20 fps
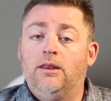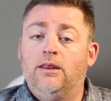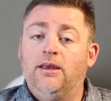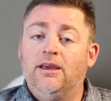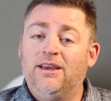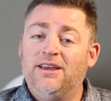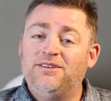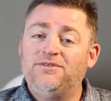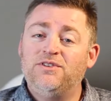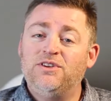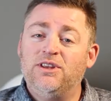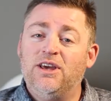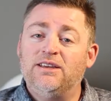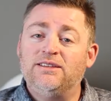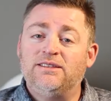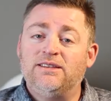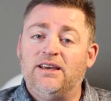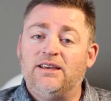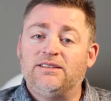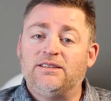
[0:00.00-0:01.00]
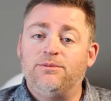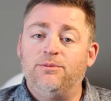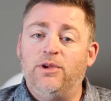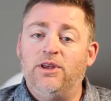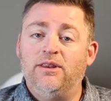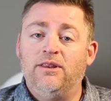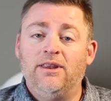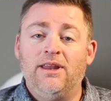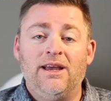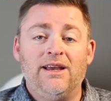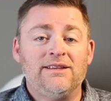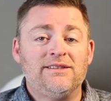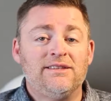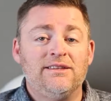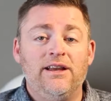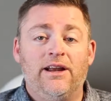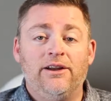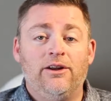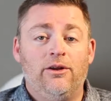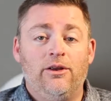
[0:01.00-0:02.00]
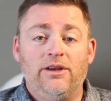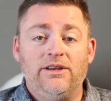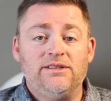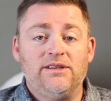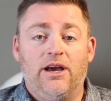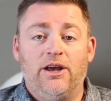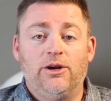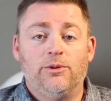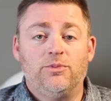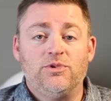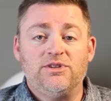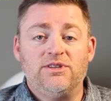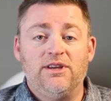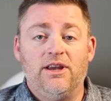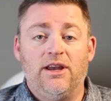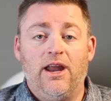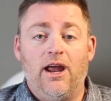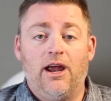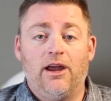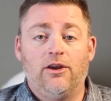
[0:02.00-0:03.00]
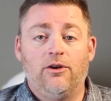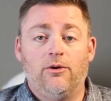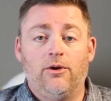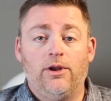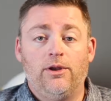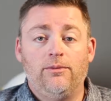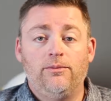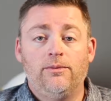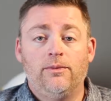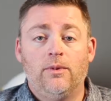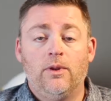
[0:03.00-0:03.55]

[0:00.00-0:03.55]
it gives you that Zestimate, and that's not always 100% accurate.